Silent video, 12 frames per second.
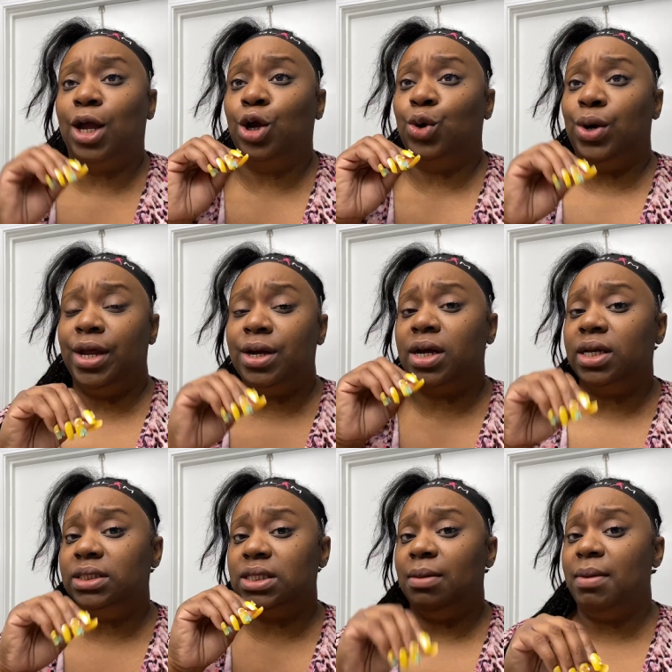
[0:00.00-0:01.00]
creator
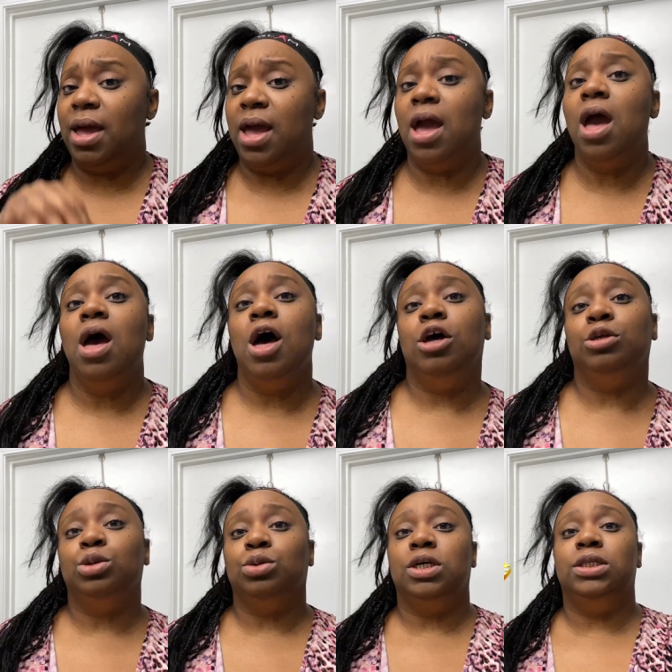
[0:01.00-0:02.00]
content bag. I'm
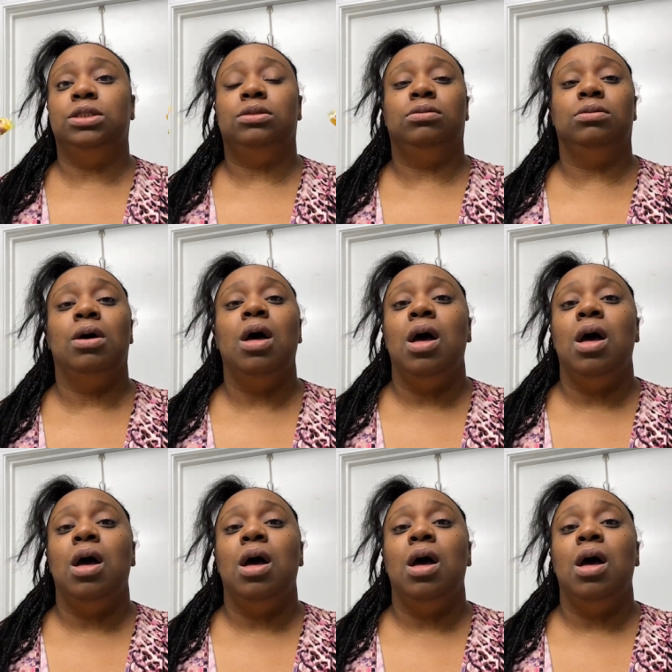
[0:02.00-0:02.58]
trying to,